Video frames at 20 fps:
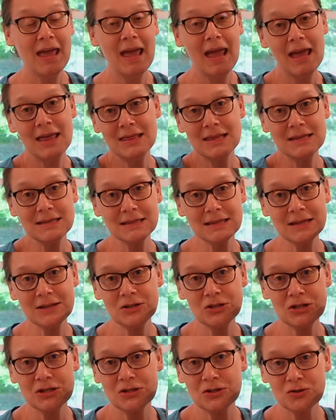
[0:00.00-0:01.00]
And this can
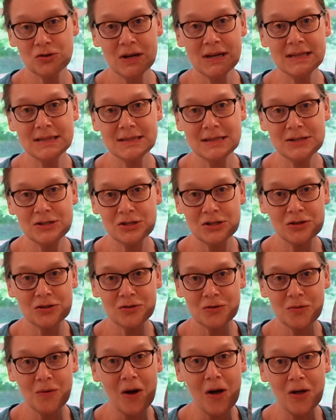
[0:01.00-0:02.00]
just transition
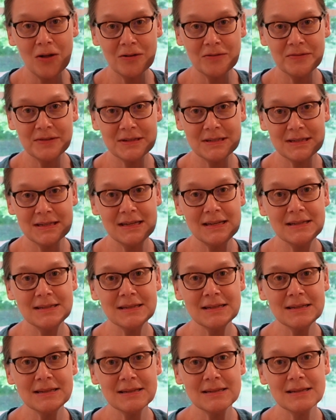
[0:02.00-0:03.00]
through all of the
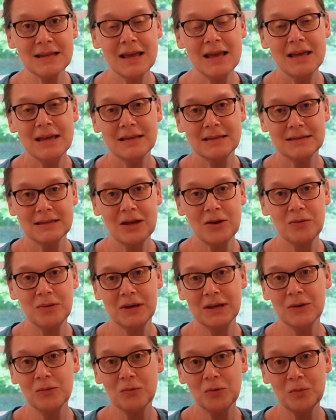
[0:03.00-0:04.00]
seasons, so
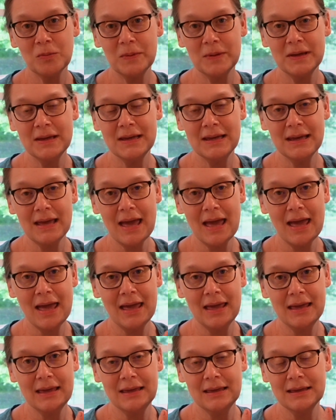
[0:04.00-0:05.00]
it will be
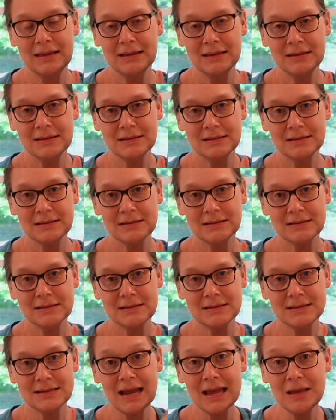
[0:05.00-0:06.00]
a
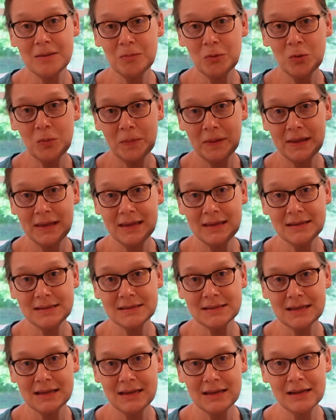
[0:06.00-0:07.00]
staple
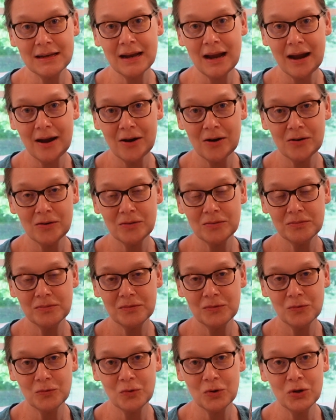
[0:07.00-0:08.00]
piece in our
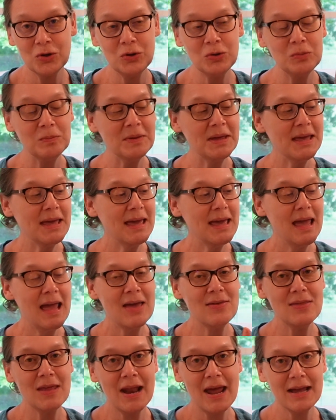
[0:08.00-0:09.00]
room,
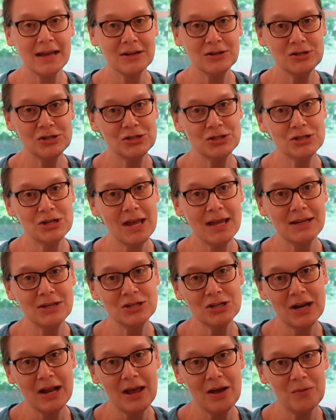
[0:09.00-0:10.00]
and then I can just change
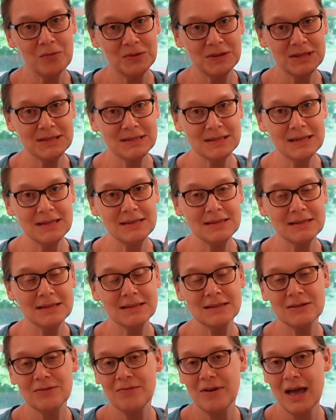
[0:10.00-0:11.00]
it out with the
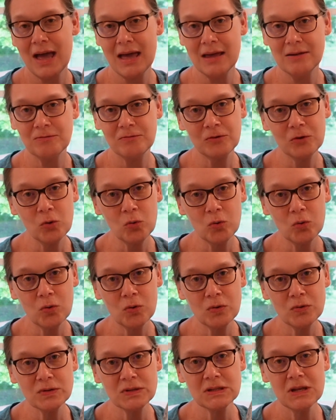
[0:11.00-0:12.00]
seasons if I add
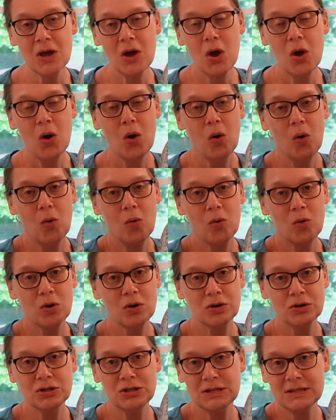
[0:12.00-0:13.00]
florals
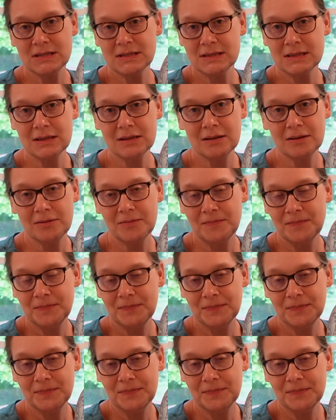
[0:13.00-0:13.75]
or just the